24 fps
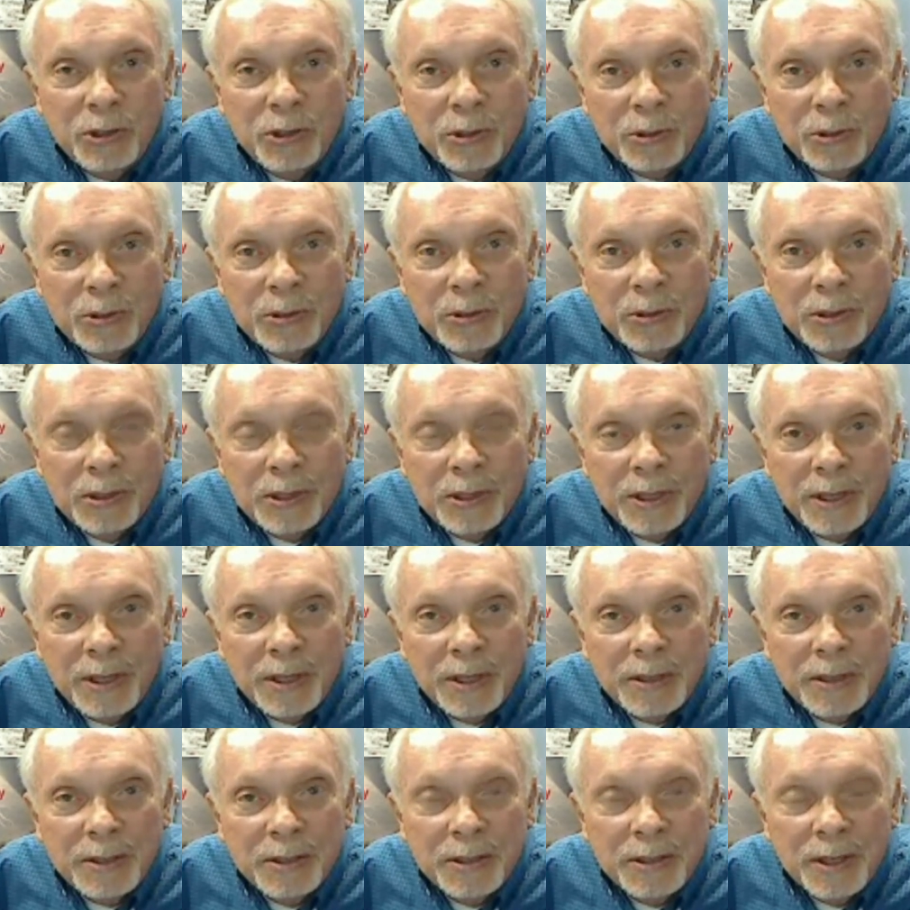and
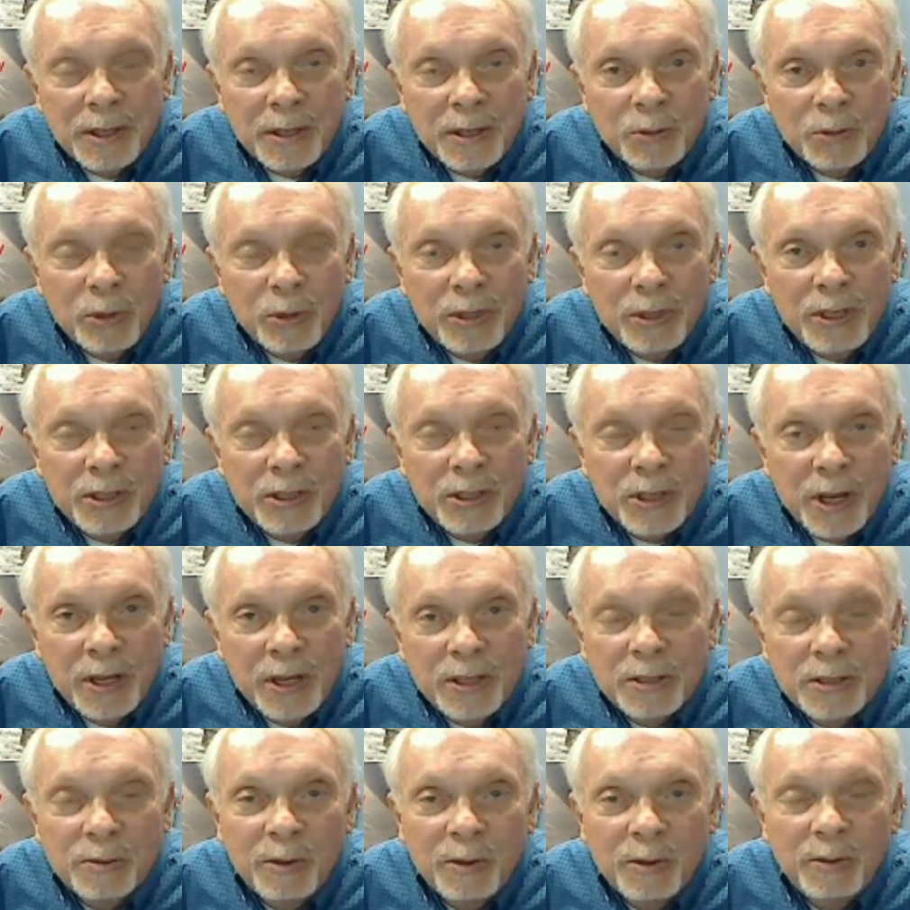when these kinds of
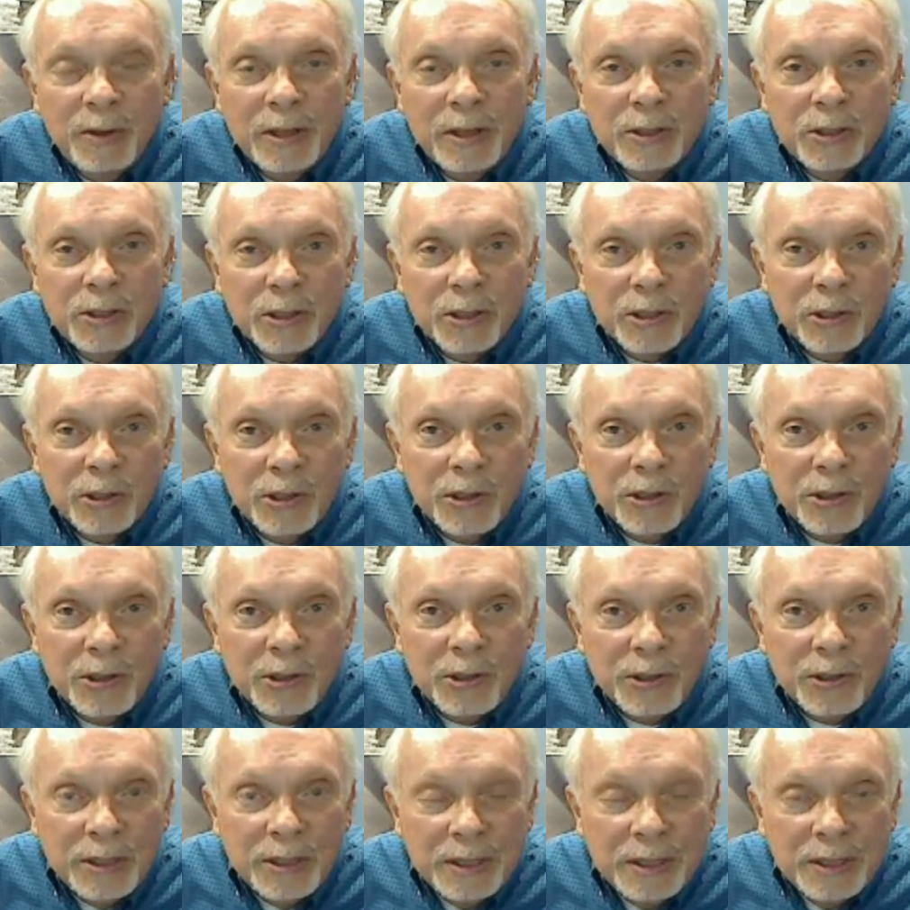events occur,
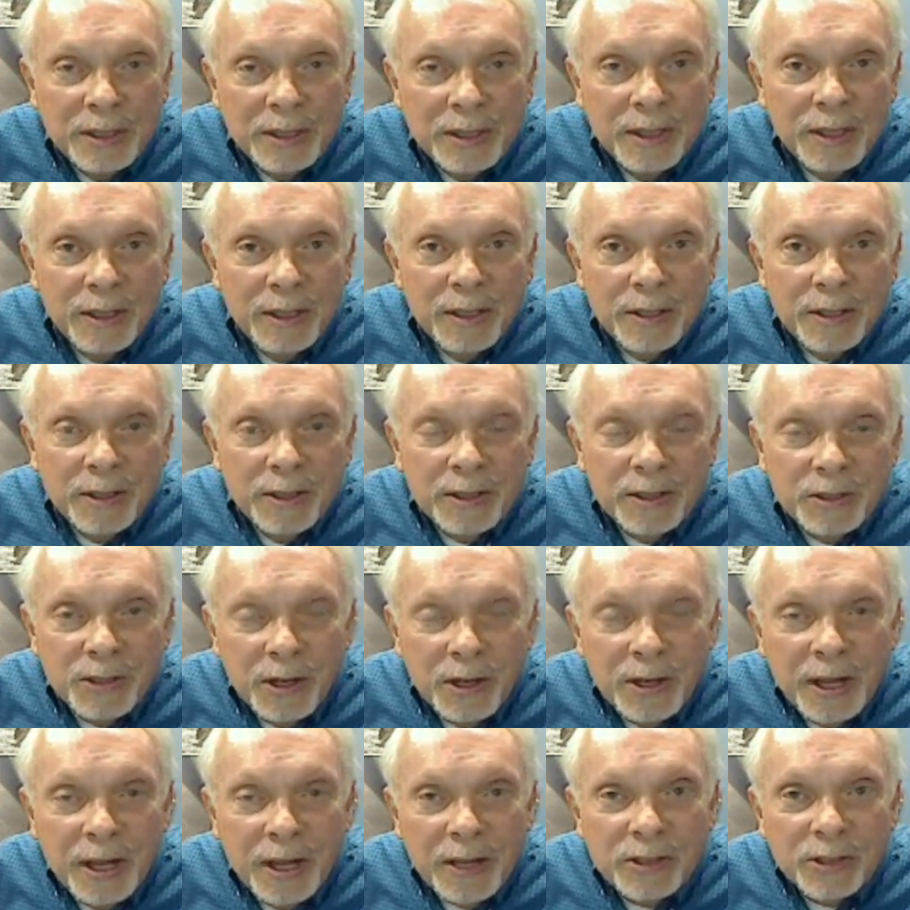they start
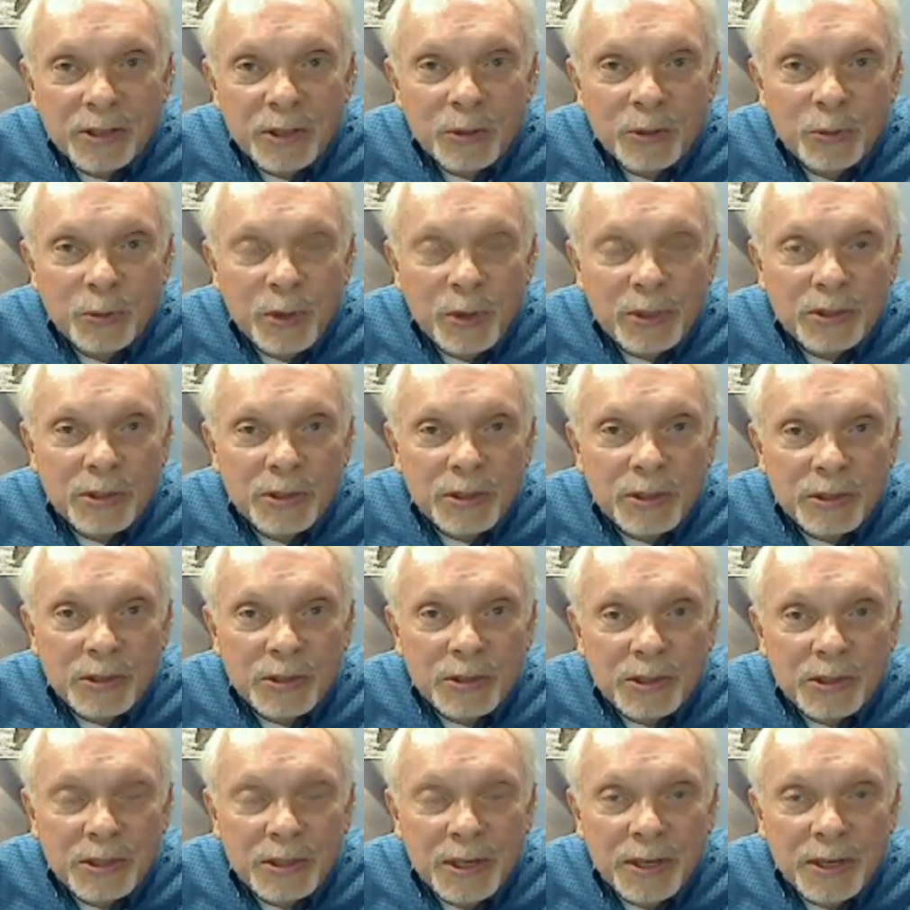asking questions. And